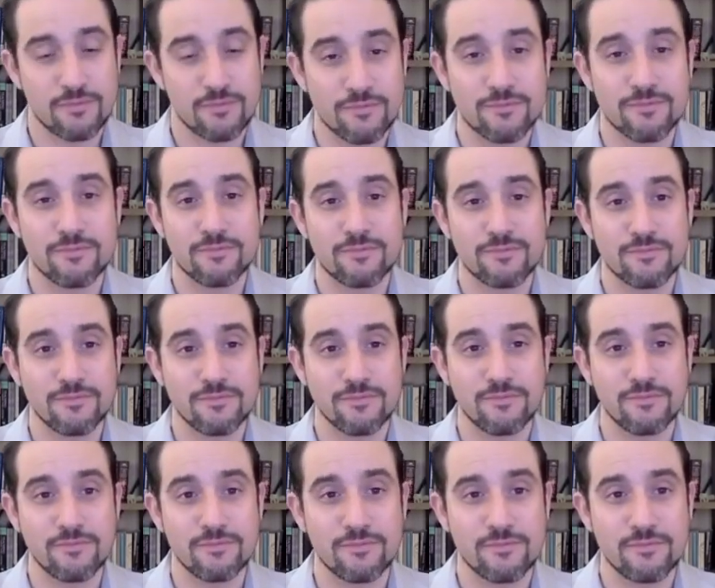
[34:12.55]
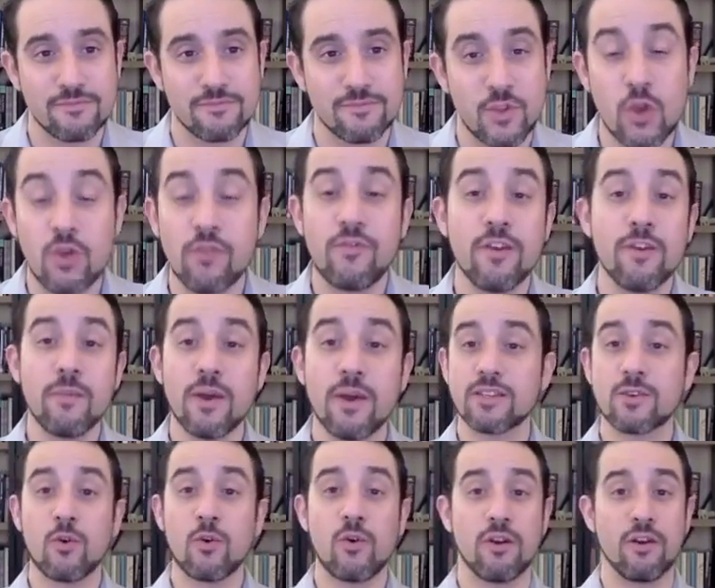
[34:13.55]
My
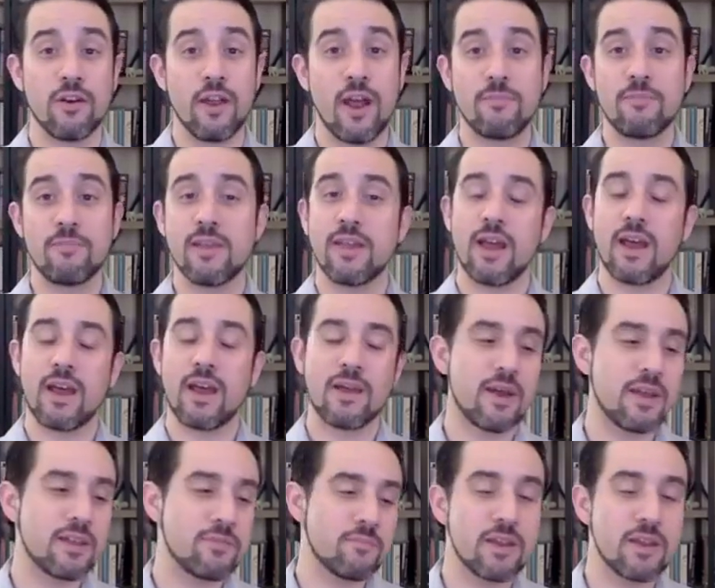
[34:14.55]
scorn.